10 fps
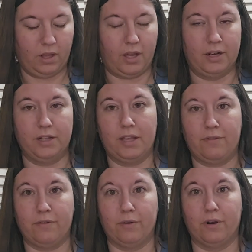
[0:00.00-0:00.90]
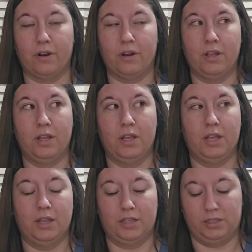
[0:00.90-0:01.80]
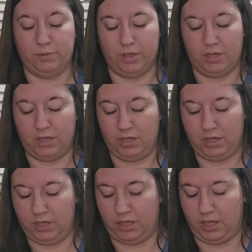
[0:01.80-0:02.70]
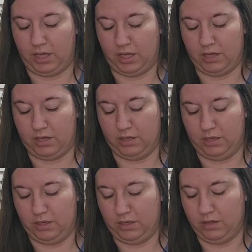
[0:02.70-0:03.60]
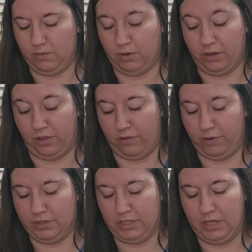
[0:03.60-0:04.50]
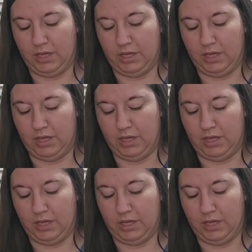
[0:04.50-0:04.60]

I did that for this one and one of the other ones.